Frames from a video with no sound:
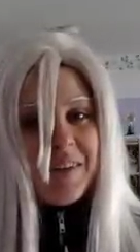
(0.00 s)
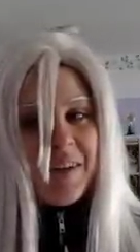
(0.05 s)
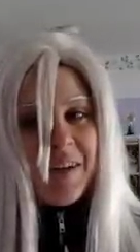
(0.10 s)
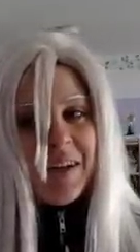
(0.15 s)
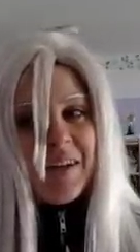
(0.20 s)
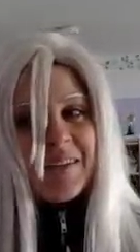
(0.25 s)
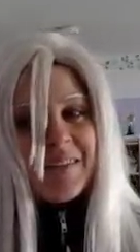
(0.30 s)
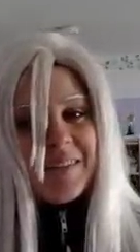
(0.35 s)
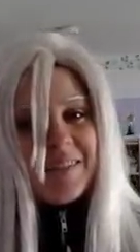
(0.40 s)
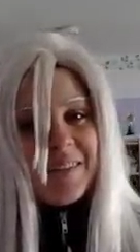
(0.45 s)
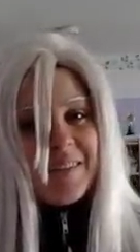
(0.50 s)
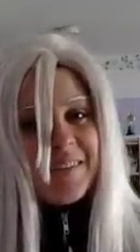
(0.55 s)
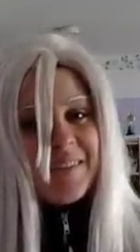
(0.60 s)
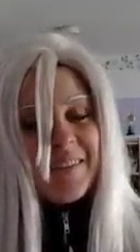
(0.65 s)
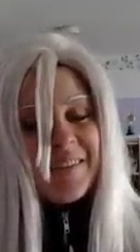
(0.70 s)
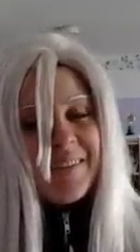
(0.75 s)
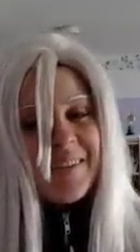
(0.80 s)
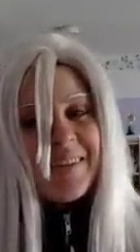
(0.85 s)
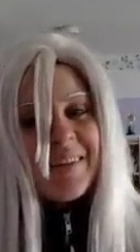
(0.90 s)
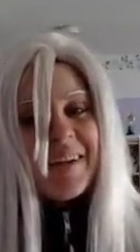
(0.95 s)

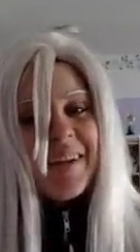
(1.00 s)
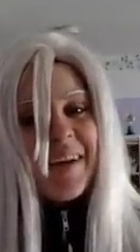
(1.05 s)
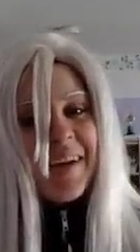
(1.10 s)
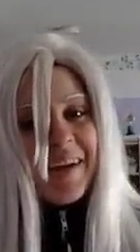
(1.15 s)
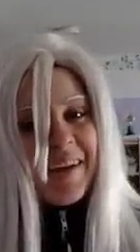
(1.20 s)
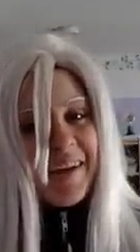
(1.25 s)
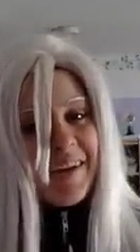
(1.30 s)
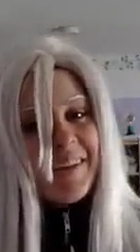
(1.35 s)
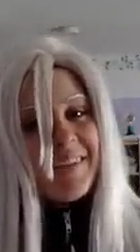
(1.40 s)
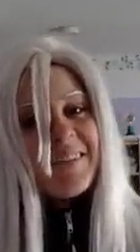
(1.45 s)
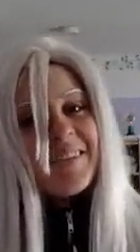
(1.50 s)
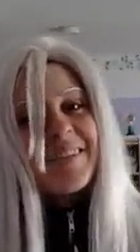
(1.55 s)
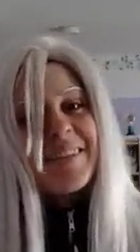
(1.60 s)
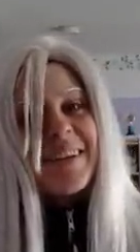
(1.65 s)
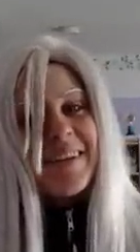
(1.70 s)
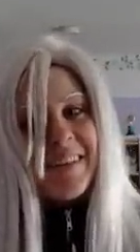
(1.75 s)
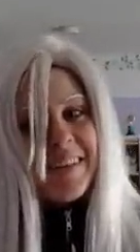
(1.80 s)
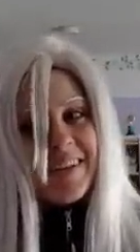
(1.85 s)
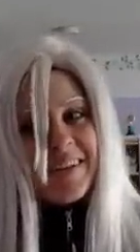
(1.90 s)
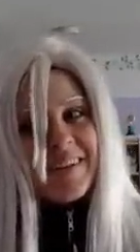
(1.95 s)
It's
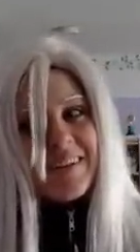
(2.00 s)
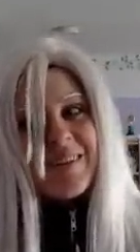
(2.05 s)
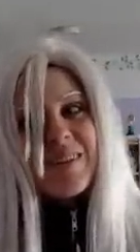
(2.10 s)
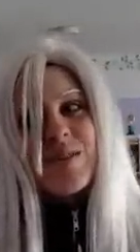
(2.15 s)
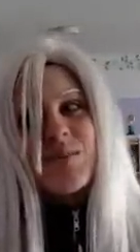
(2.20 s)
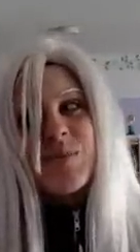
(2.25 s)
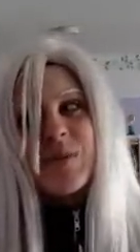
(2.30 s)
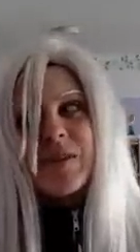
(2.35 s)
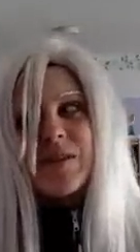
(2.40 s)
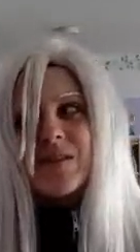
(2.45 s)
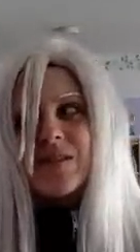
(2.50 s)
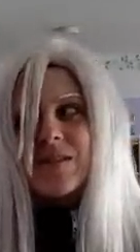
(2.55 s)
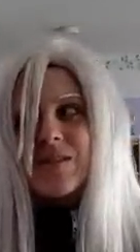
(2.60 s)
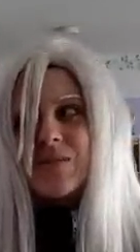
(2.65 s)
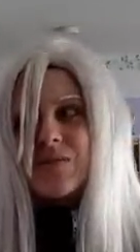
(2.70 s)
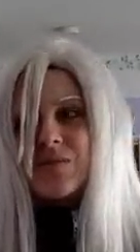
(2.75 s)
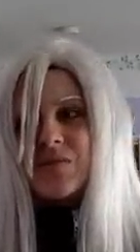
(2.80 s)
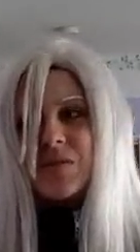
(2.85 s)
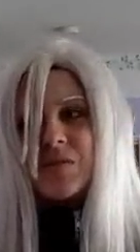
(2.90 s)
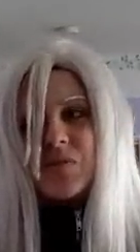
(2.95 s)
not that
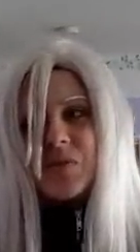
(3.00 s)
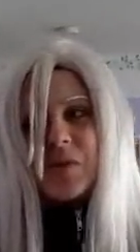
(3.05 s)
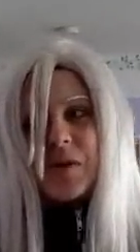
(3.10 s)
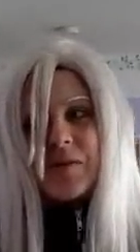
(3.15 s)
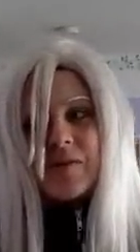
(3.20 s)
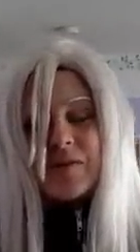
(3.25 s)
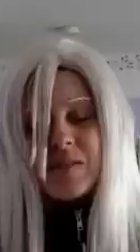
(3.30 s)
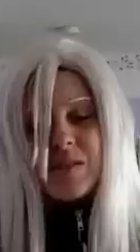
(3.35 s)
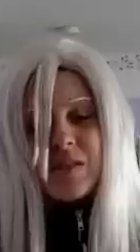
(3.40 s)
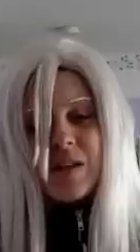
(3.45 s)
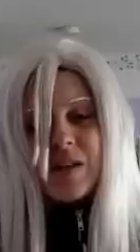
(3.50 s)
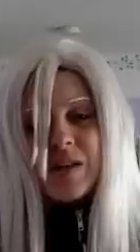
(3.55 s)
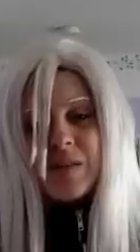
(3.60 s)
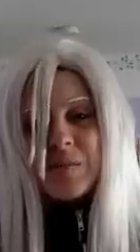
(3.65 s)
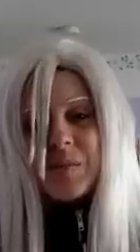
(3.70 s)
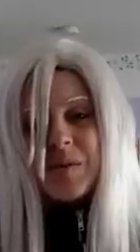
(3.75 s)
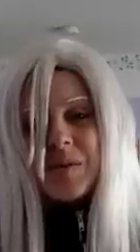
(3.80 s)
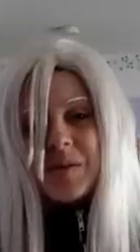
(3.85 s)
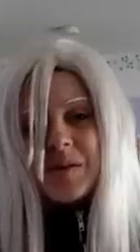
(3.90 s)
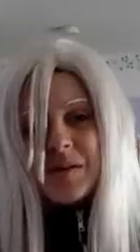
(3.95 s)
expensive if you have a
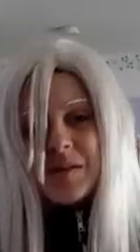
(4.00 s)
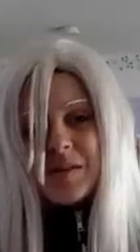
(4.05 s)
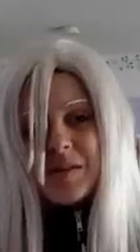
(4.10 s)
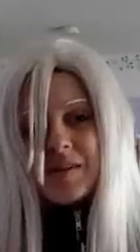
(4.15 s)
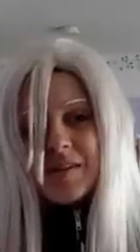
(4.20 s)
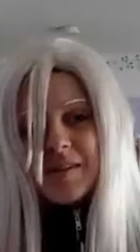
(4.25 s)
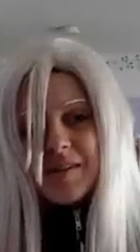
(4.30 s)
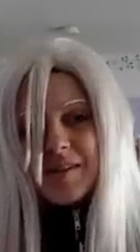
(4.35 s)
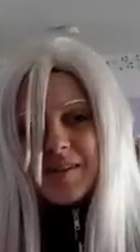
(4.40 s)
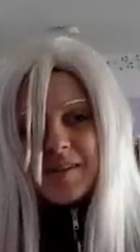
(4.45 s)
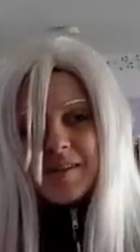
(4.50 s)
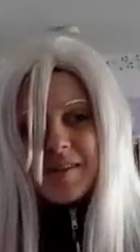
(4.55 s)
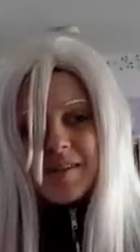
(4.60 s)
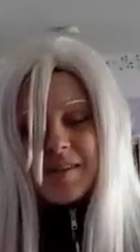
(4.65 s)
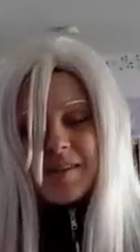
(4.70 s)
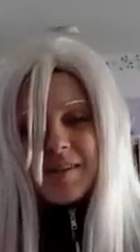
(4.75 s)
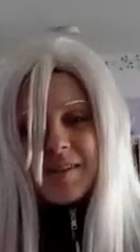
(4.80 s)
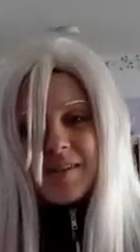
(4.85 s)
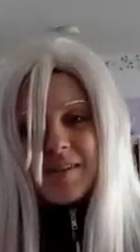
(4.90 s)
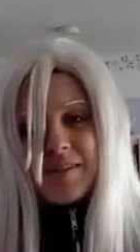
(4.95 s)
job
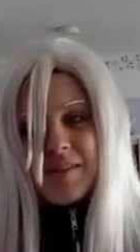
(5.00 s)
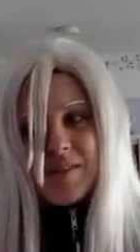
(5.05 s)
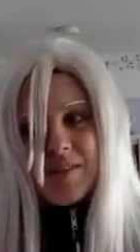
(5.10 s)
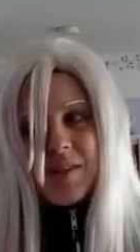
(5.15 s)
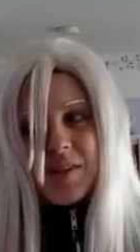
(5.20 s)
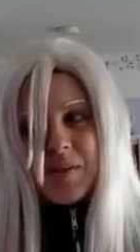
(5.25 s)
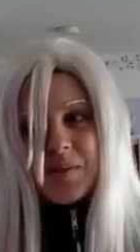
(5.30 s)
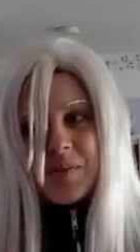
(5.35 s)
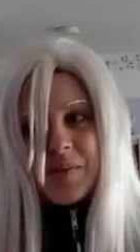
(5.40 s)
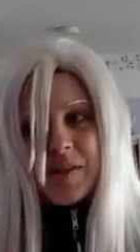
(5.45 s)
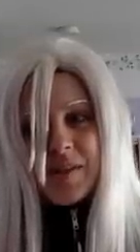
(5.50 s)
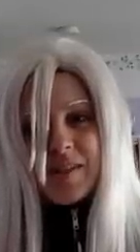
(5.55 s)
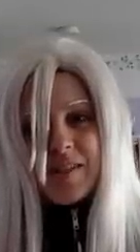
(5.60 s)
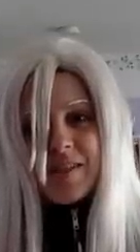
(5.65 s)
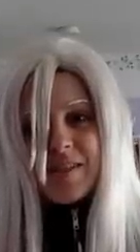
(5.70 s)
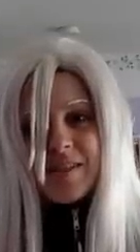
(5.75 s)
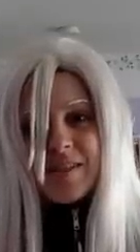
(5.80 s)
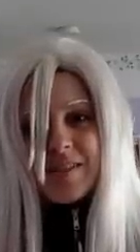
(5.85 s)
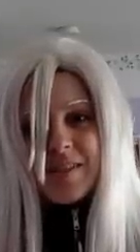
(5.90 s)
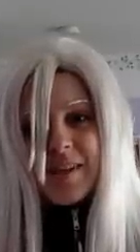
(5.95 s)
to get a wig,
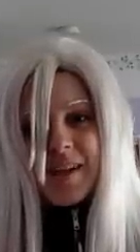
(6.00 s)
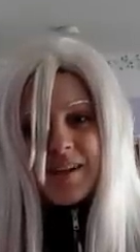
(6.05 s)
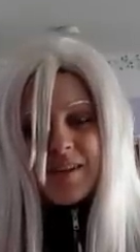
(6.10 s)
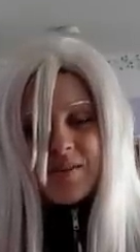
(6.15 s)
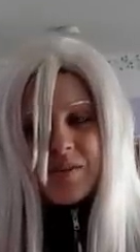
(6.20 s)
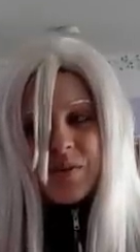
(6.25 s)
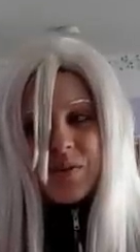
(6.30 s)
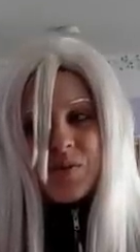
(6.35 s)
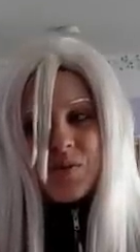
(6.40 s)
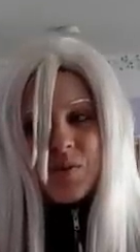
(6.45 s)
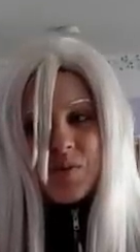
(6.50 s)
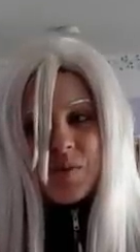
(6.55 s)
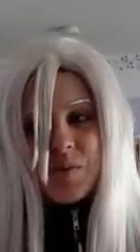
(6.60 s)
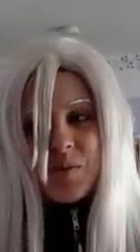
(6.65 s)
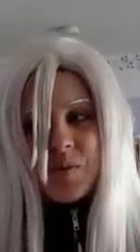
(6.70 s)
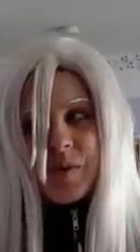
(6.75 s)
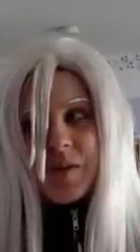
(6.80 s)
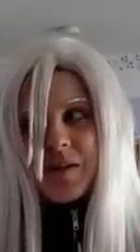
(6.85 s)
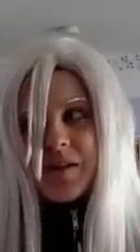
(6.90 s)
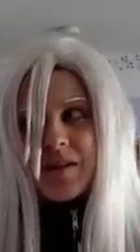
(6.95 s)
and it looks so
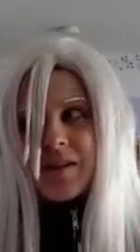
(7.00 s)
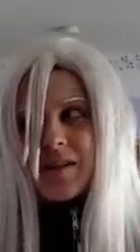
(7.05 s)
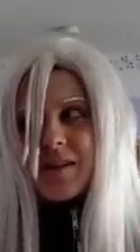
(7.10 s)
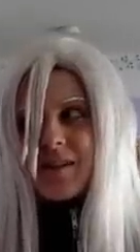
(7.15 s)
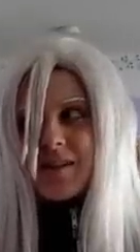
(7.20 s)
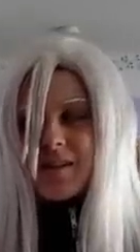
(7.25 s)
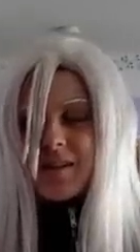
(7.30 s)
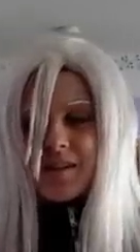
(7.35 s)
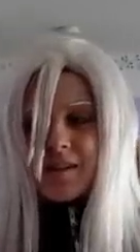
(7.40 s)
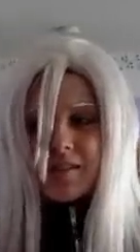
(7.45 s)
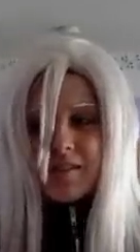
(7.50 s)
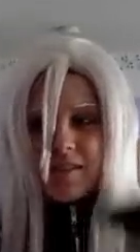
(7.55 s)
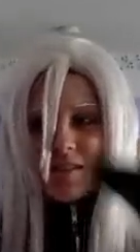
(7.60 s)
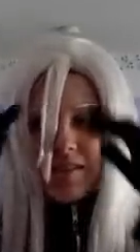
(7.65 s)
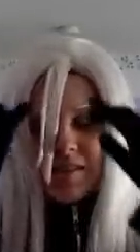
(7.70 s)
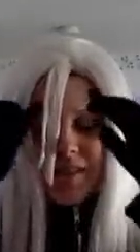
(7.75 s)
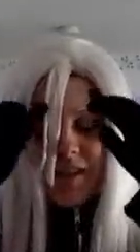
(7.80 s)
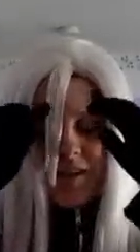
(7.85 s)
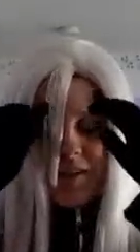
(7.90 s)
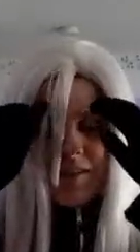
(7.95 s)
much better, because
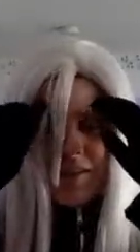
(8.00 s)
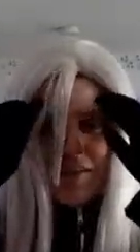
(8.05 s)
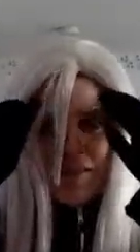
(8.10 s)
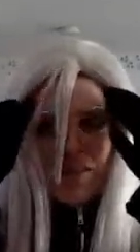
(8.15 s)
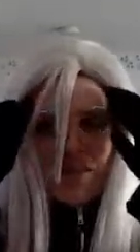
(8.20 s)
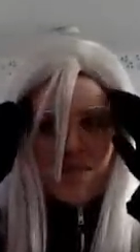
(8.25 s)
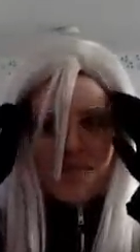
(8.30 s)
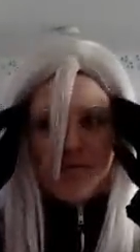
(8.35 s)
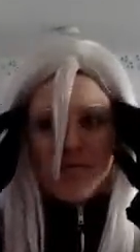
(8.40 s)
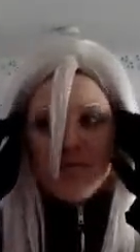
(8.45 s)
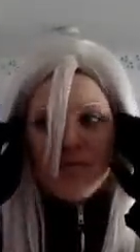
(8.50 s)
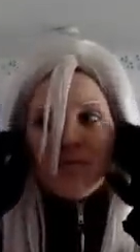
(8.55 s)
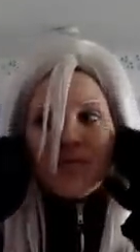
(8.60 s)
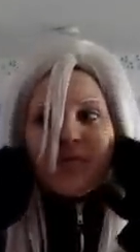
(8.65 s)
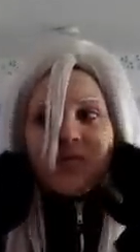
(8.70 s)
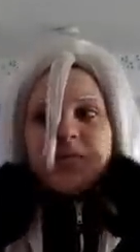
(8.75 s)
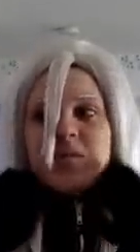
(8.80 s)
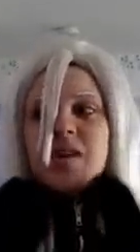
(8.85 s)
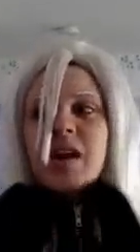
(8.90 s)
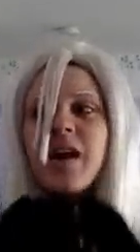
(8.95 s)
these characters have
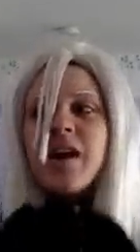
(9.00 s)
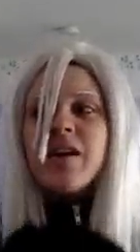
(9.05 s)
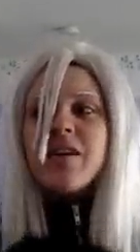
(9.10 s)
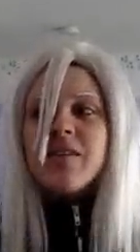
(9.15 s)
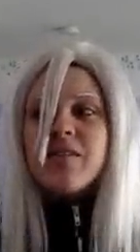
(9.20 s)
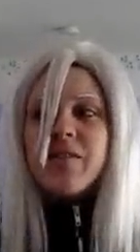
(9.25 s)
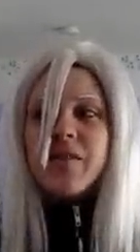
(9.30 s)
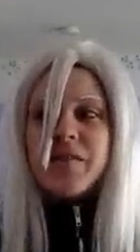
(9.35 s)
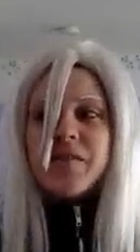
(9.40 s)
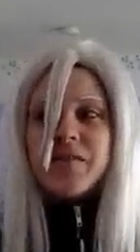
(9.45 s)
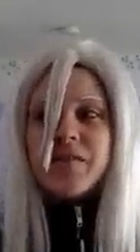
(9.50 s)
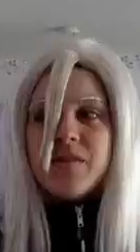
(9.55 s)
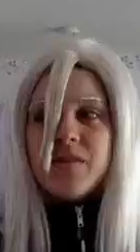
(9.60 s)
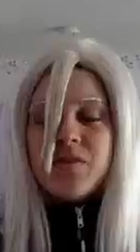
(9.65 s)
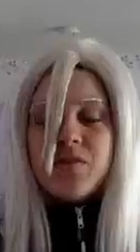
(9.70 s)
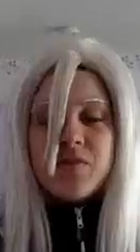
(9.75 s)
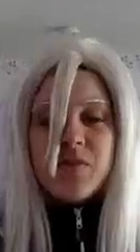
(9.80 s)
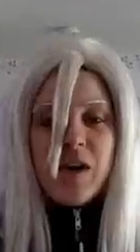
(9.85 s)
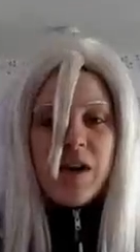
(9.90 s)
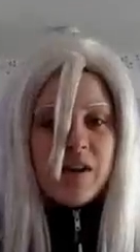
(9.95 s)
hair that
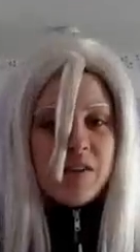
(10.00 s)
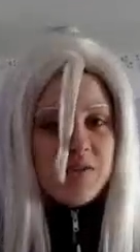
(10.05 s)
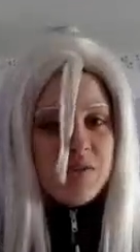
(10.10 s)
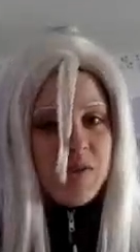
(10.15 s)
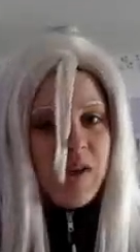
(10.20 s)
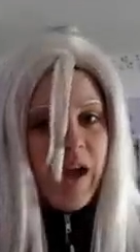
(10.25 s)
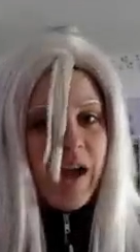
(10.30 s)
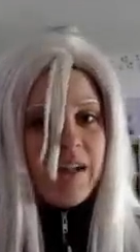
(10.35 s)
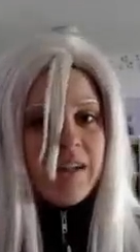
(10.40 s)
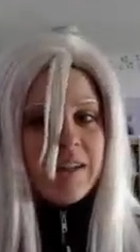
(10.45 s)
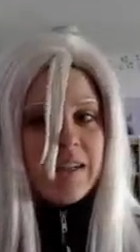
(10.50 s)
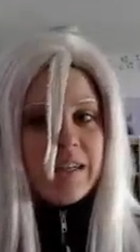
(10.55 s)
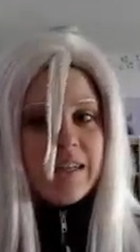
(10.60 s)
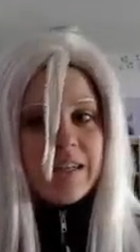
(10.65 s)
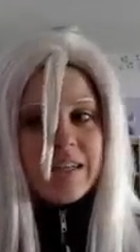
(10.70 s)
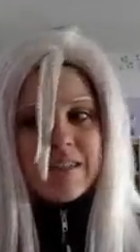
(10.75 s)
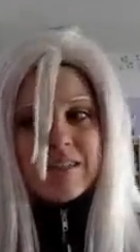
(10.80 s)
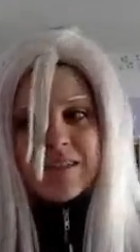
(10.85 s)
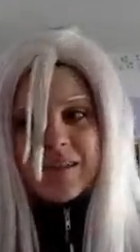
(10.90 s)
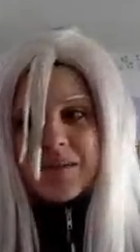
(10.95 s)
defies
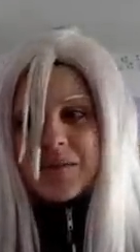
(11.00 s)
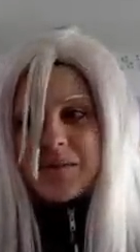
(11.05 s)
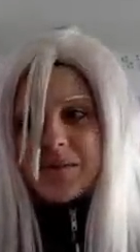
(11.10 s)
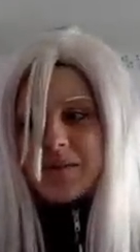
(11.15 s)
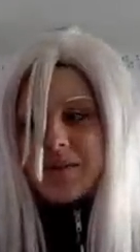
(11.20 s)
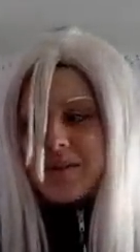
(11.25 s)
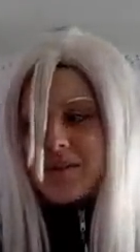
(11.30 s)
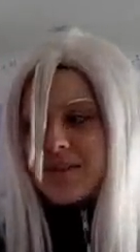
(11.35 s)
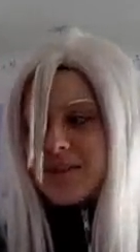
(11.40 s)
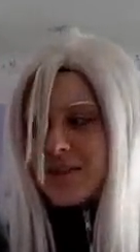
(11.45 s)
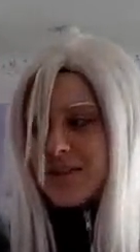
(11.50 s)
reality, so